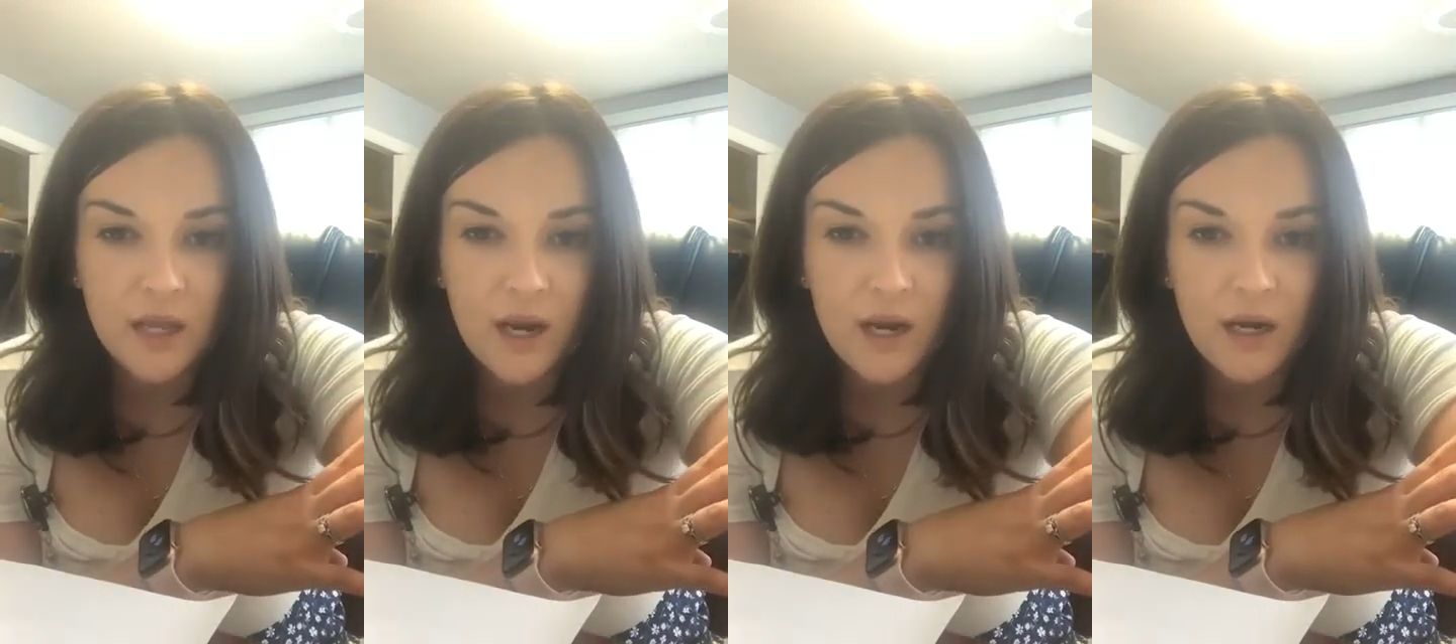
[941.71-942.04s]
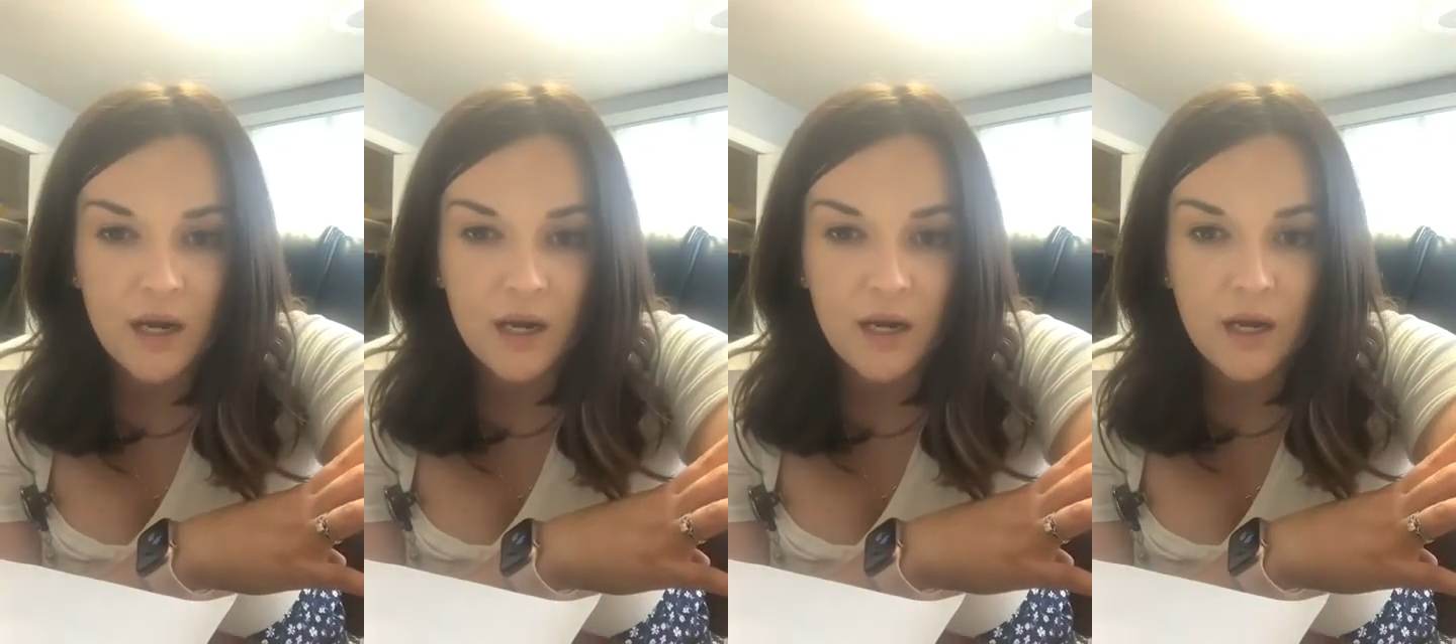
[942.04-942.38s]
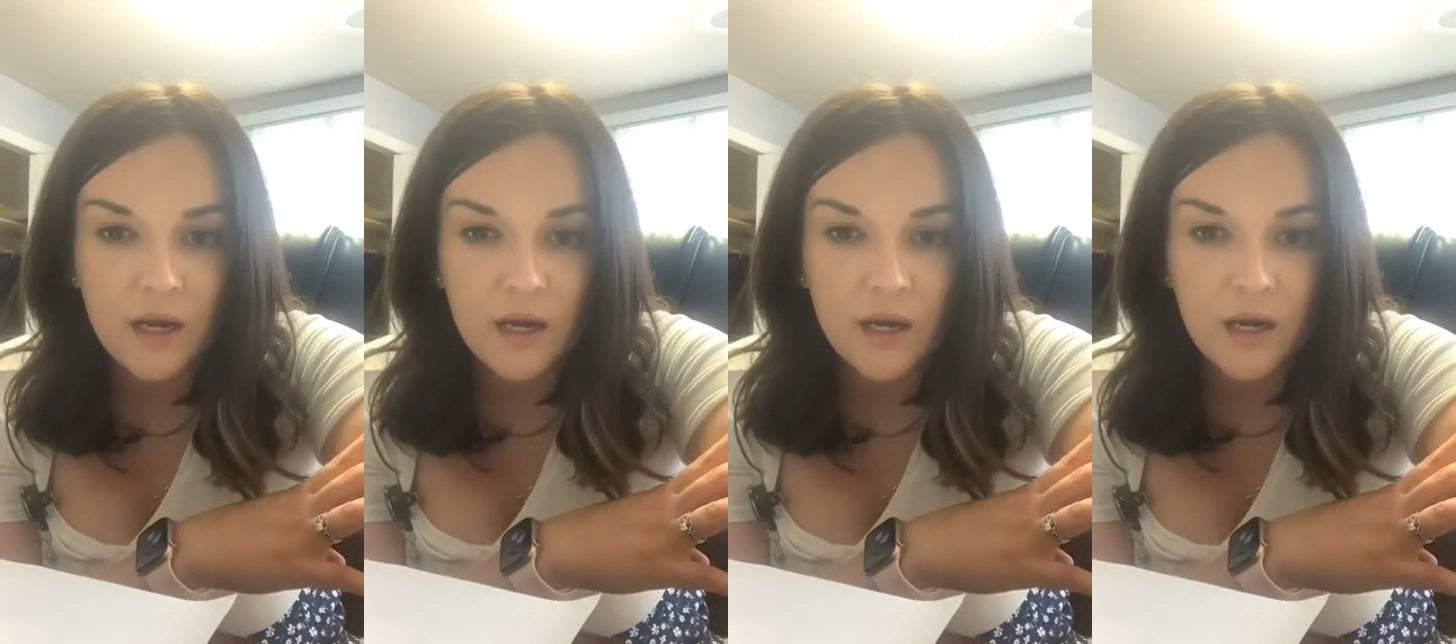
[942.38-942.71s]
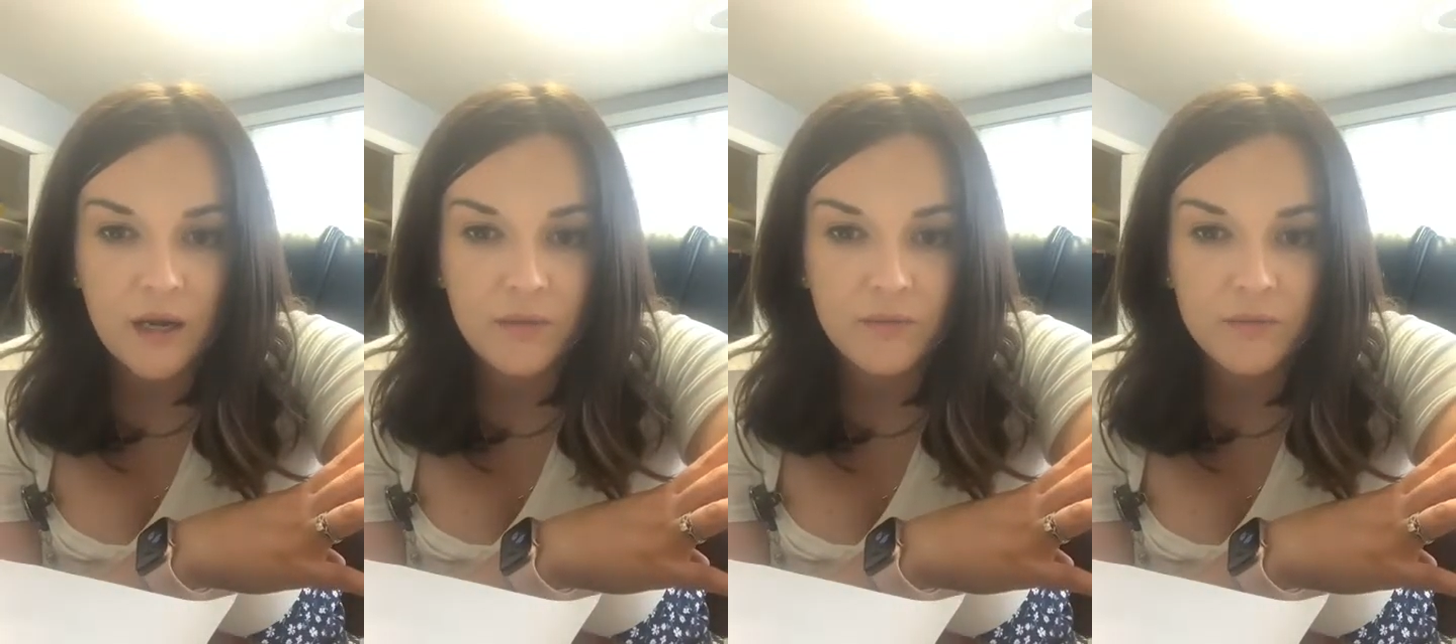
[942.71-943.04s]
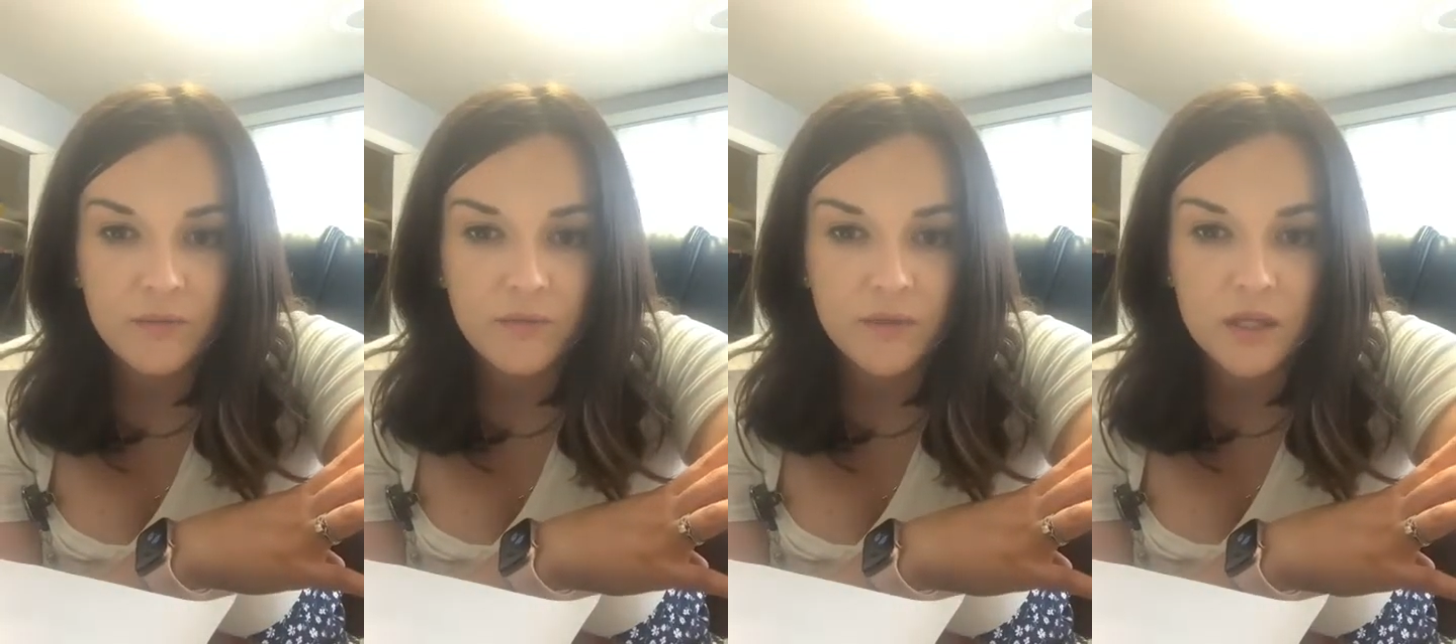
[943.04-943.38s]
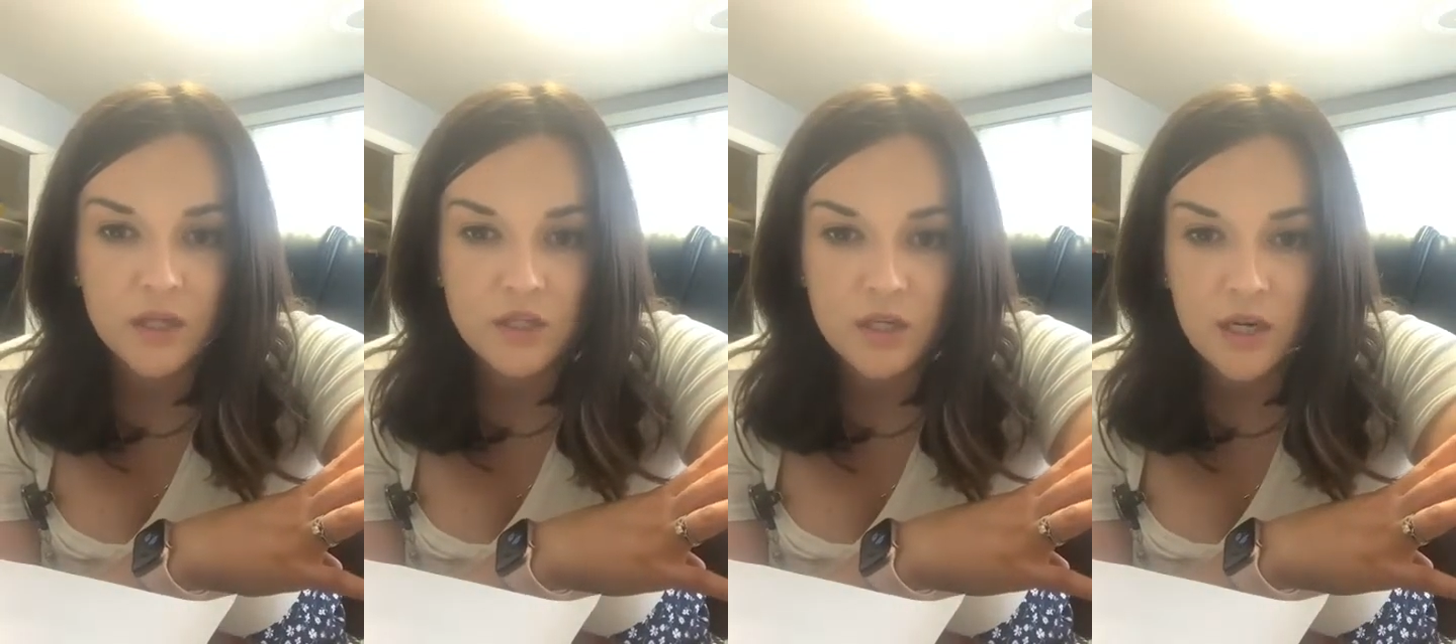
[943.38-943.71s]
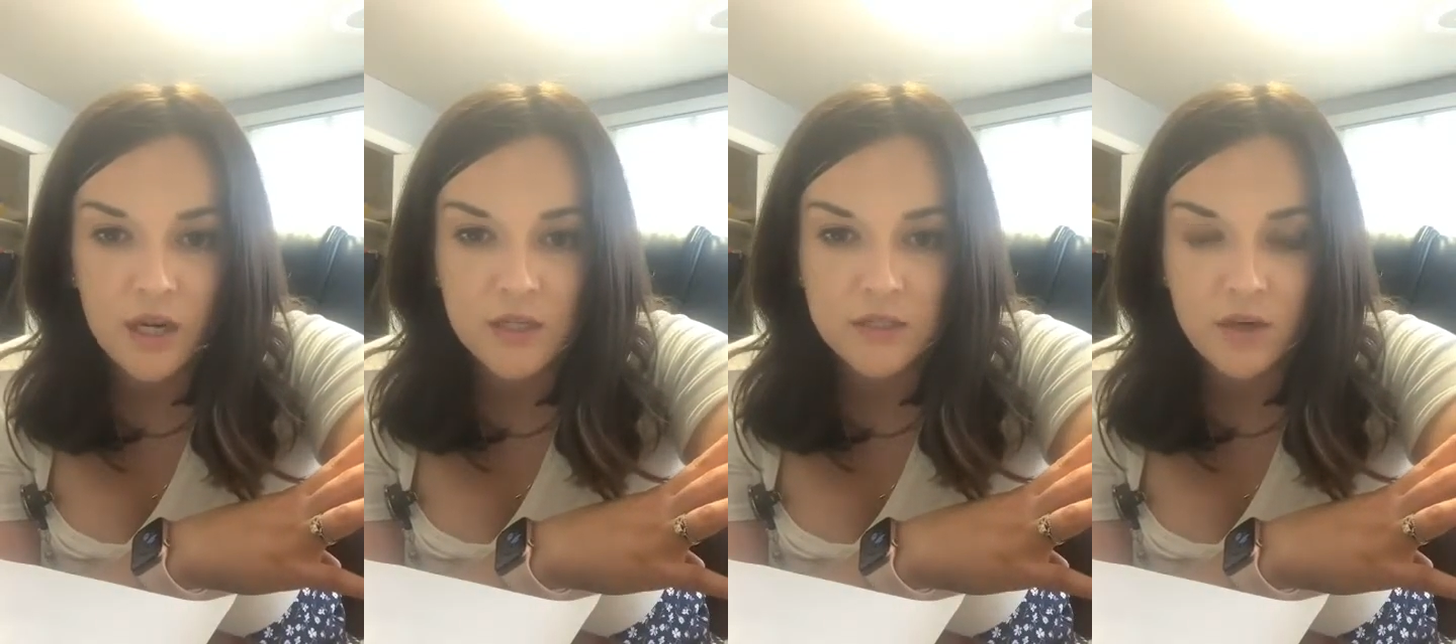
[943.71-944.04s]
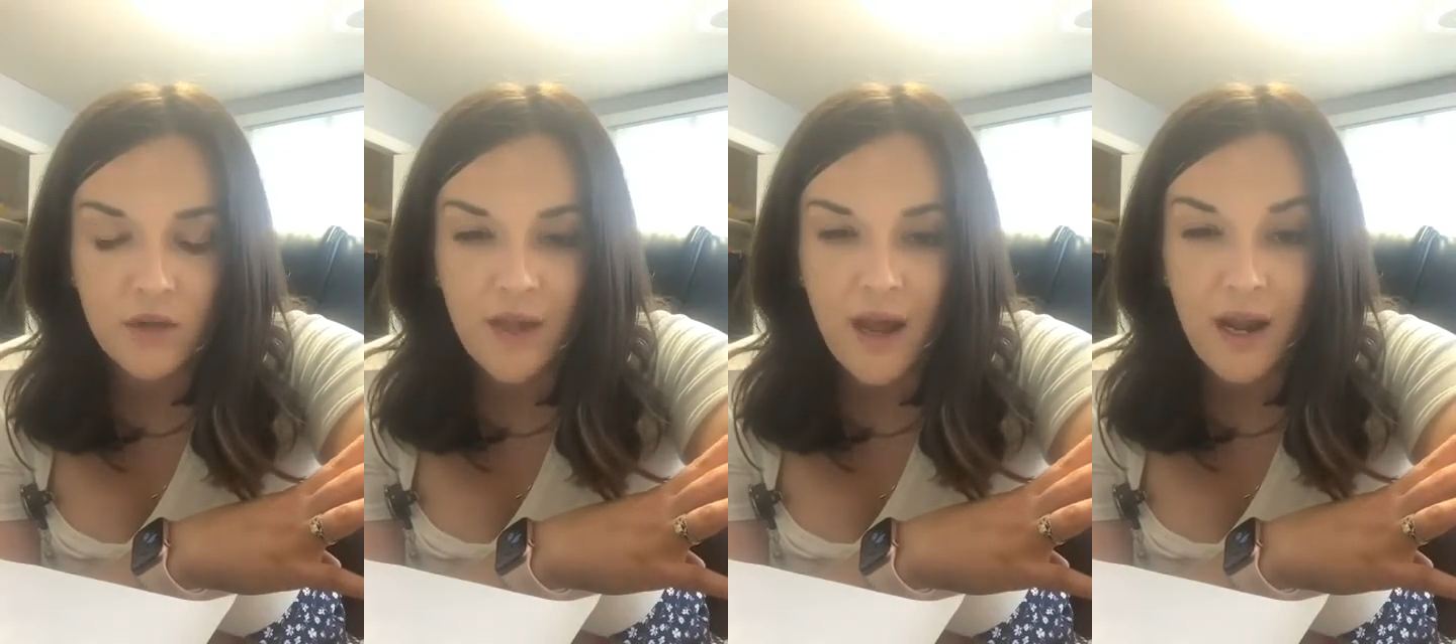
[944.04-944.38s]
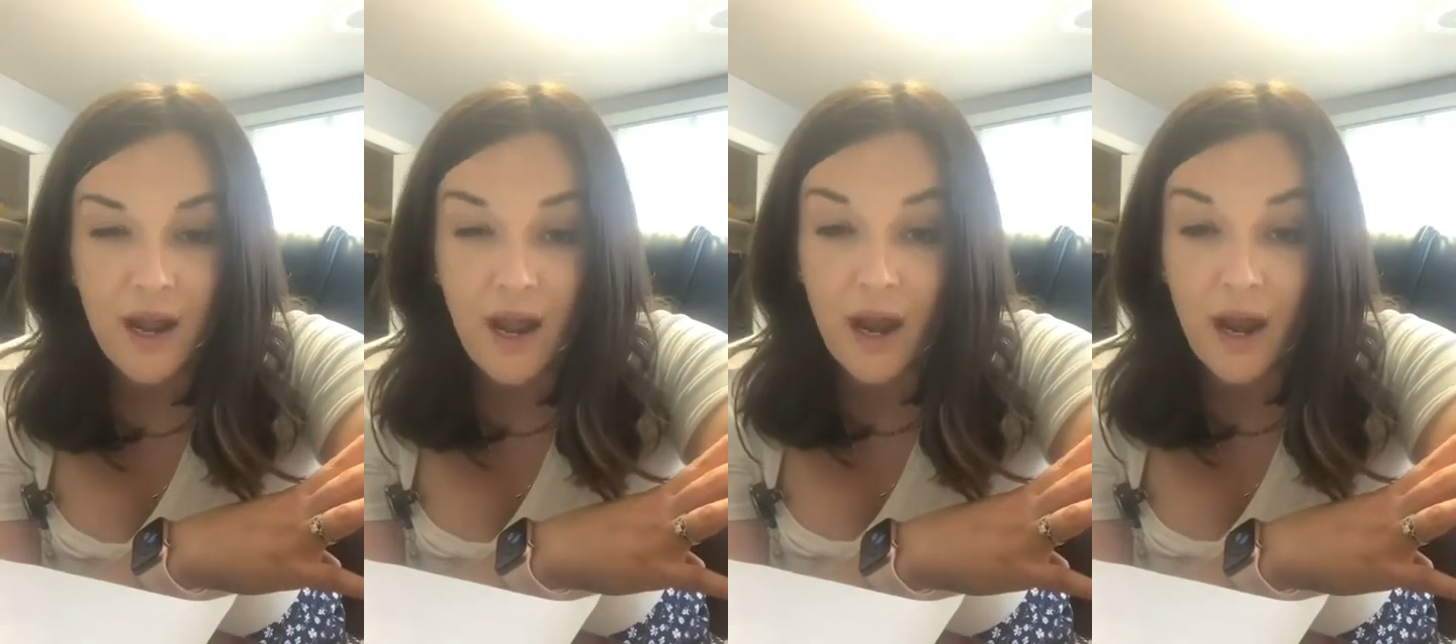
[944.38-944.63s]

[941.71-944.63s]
that and get you an answer on that.